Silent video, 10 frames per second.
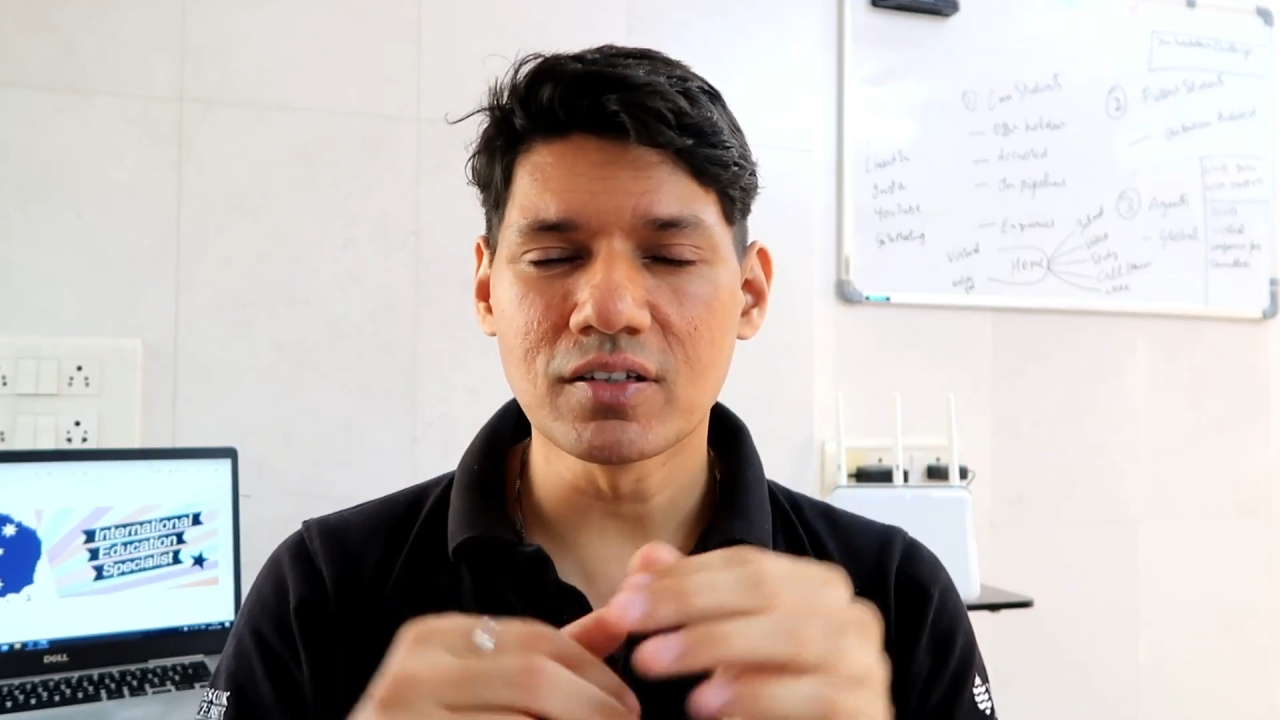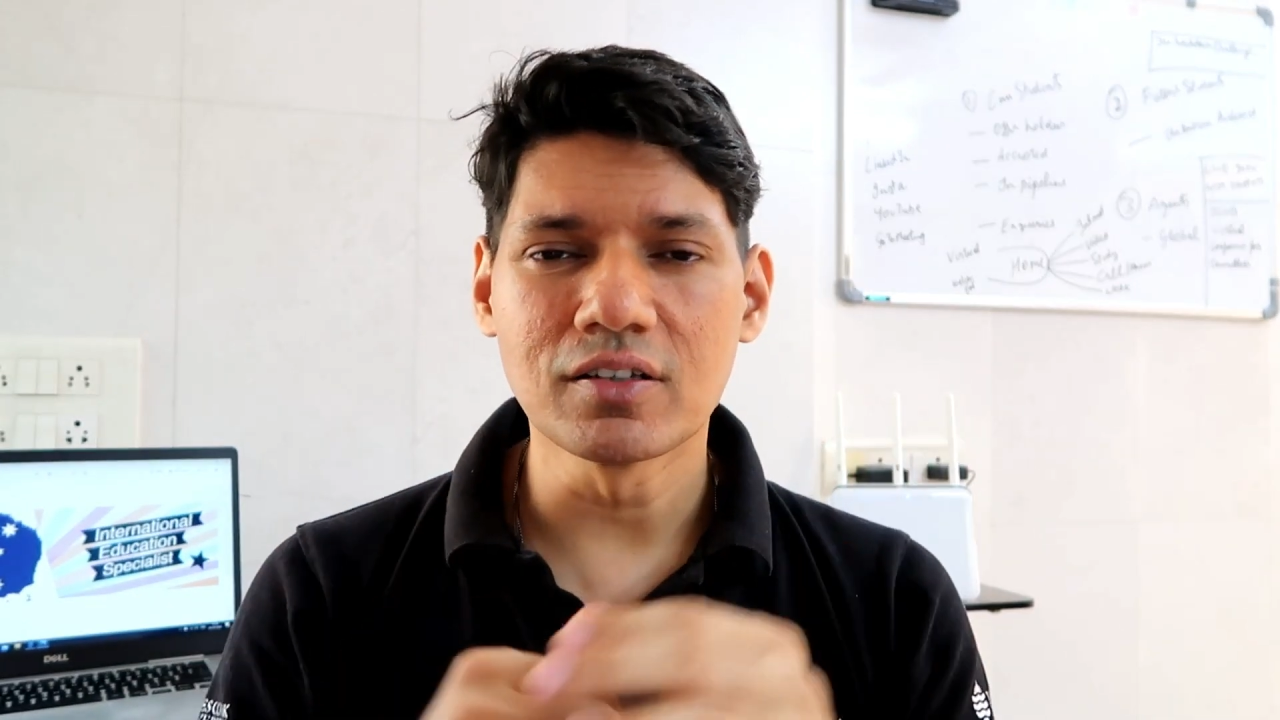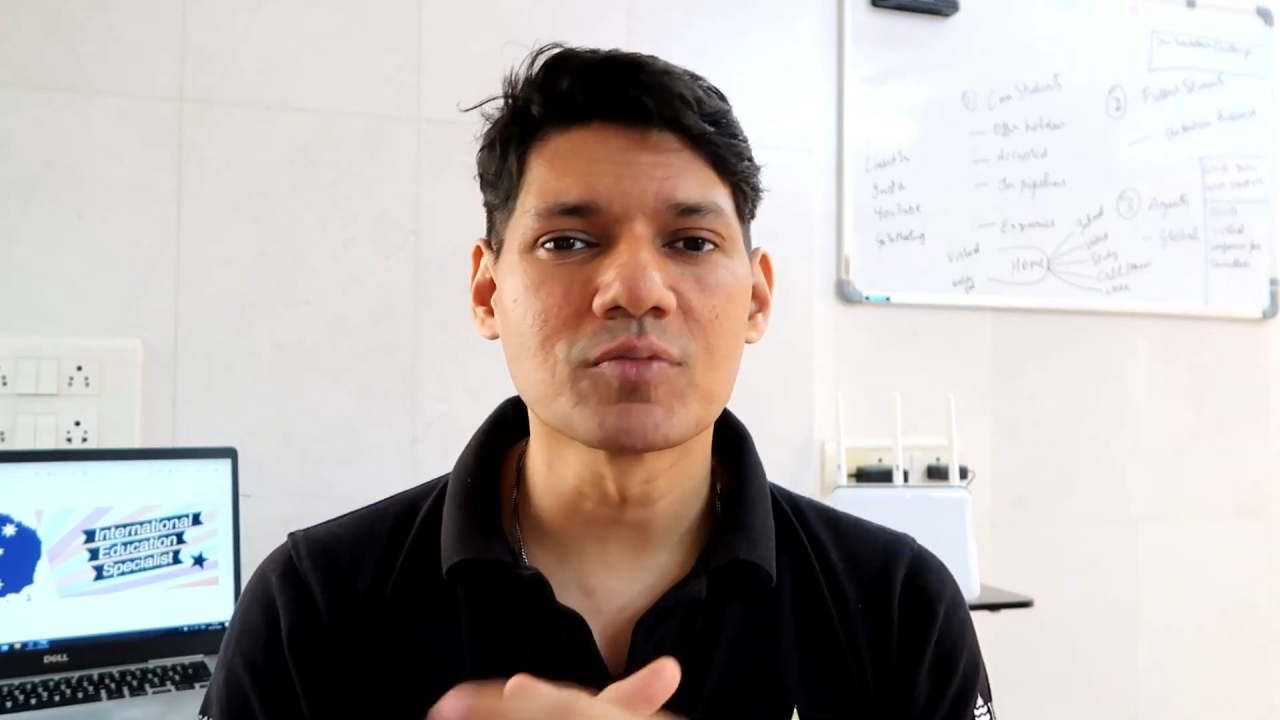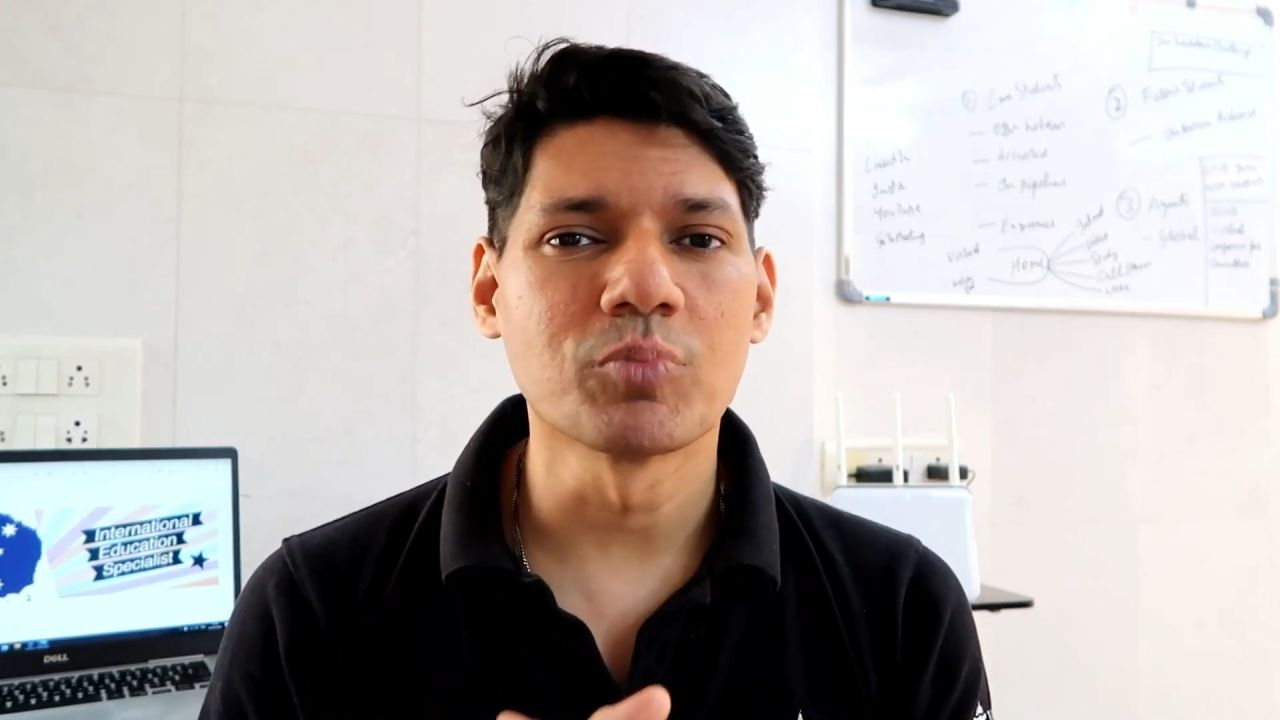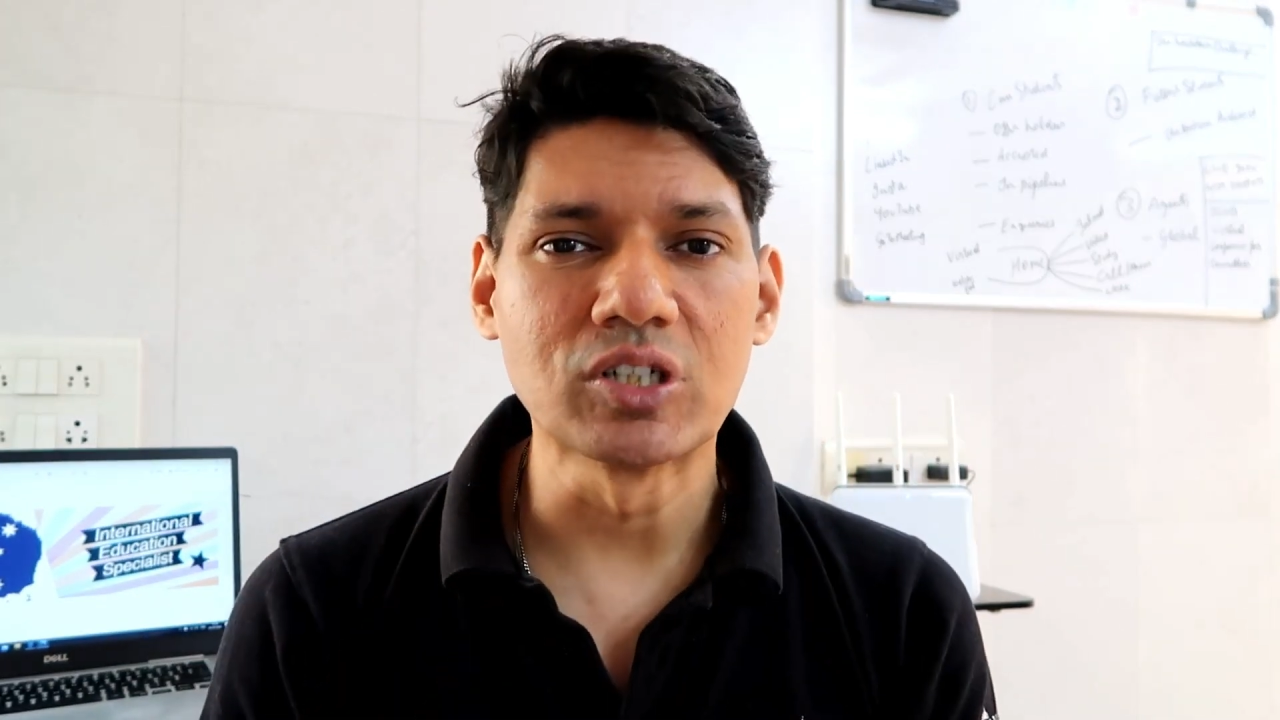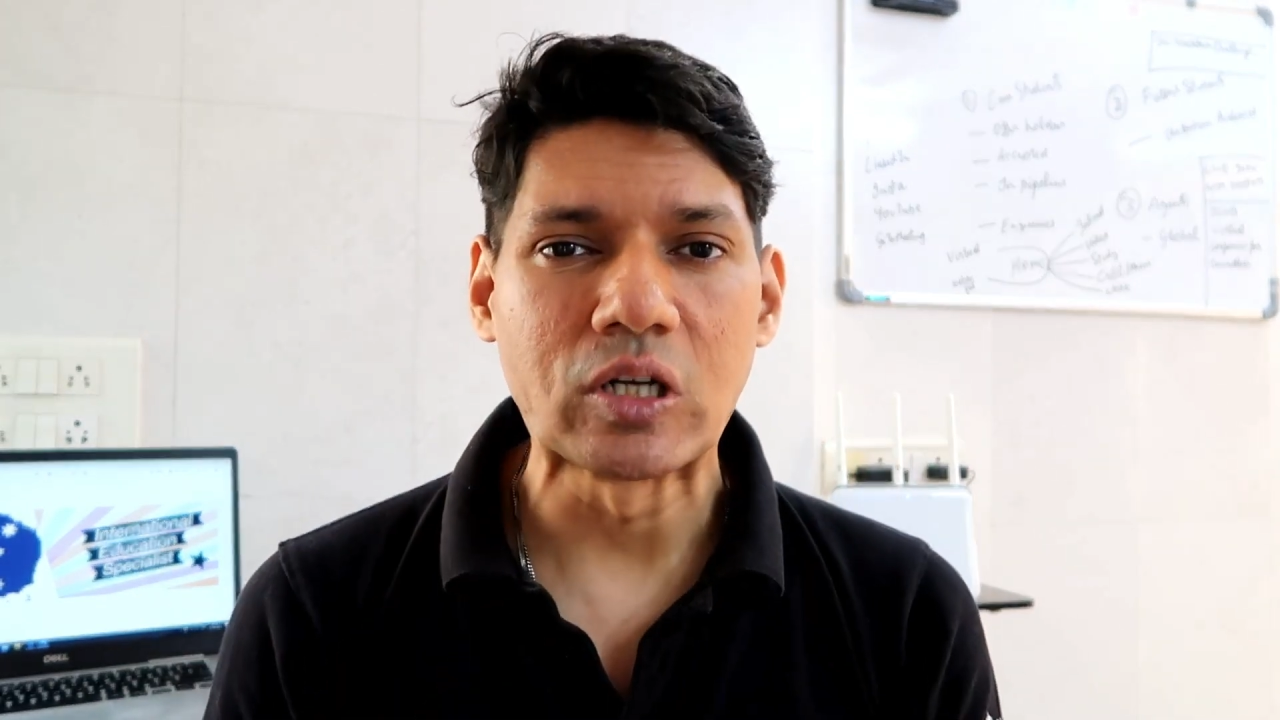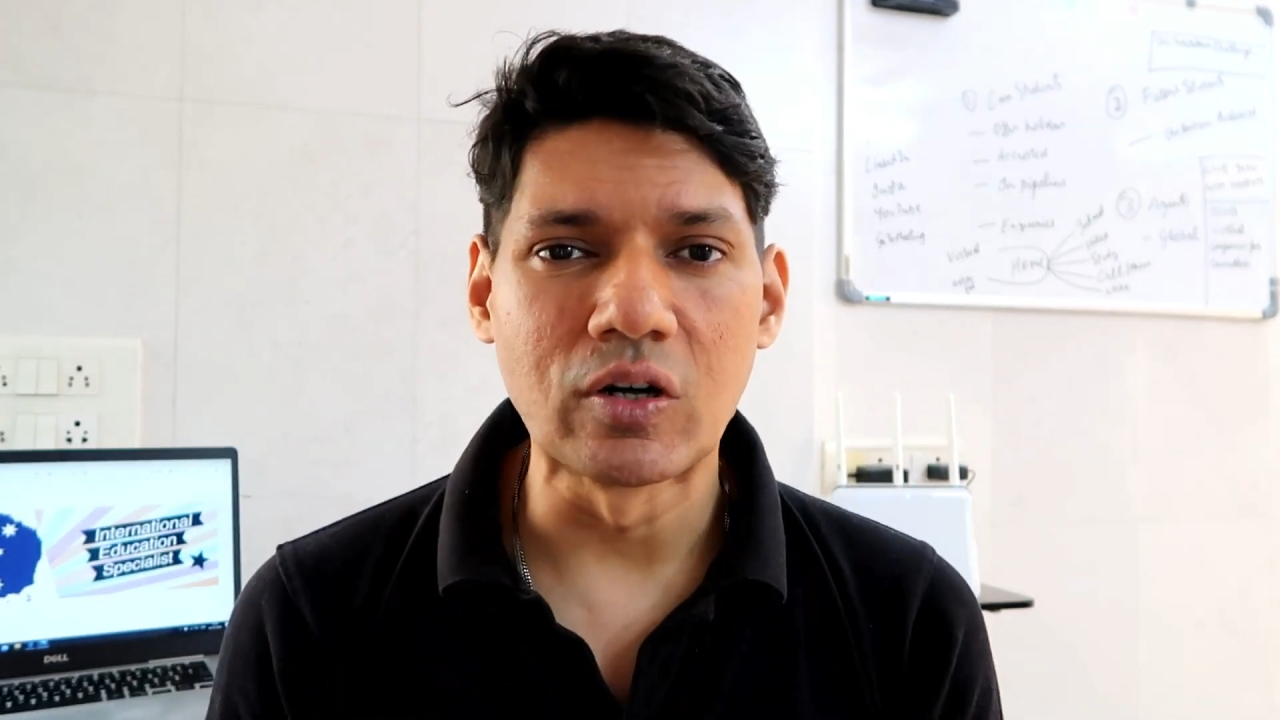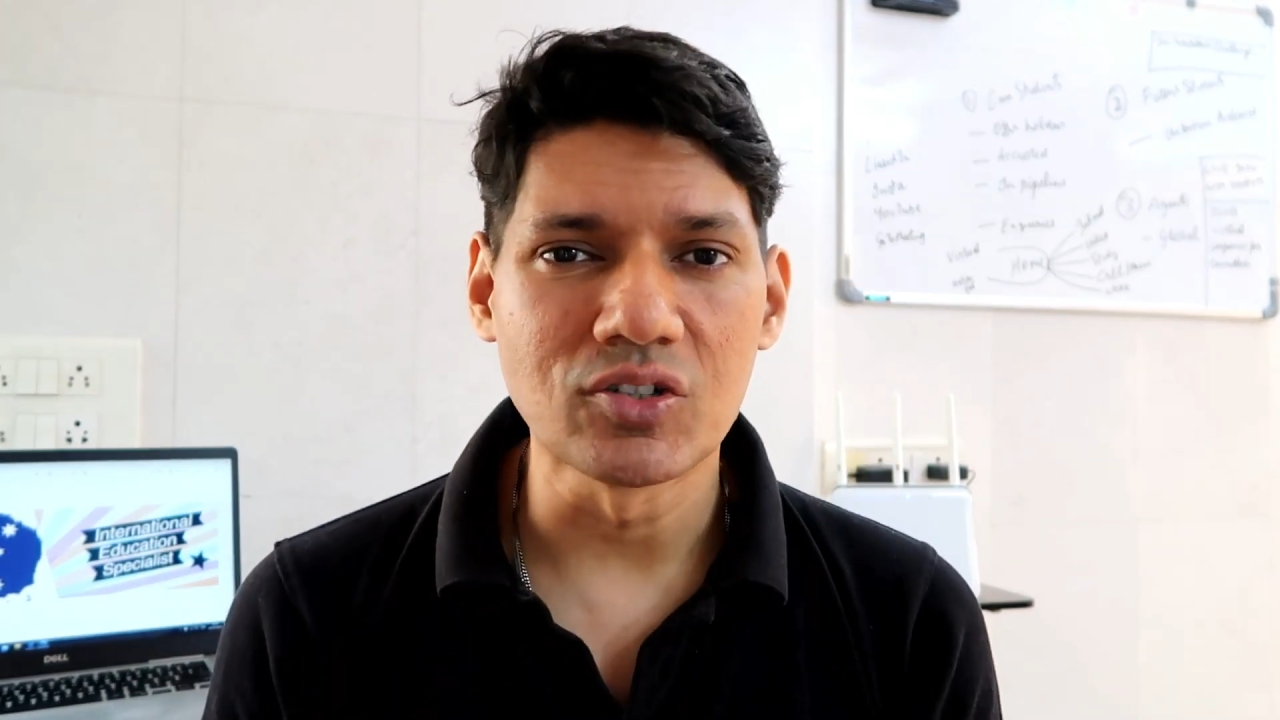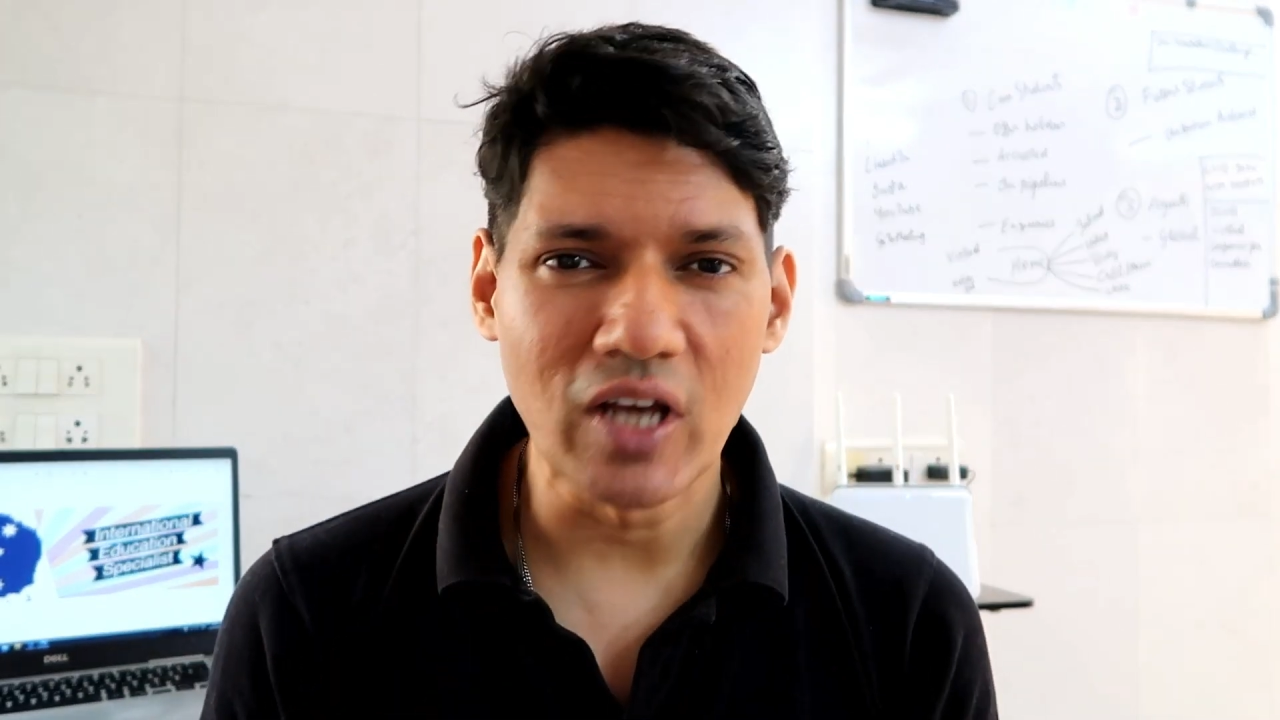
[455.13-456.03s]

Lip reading: in this particular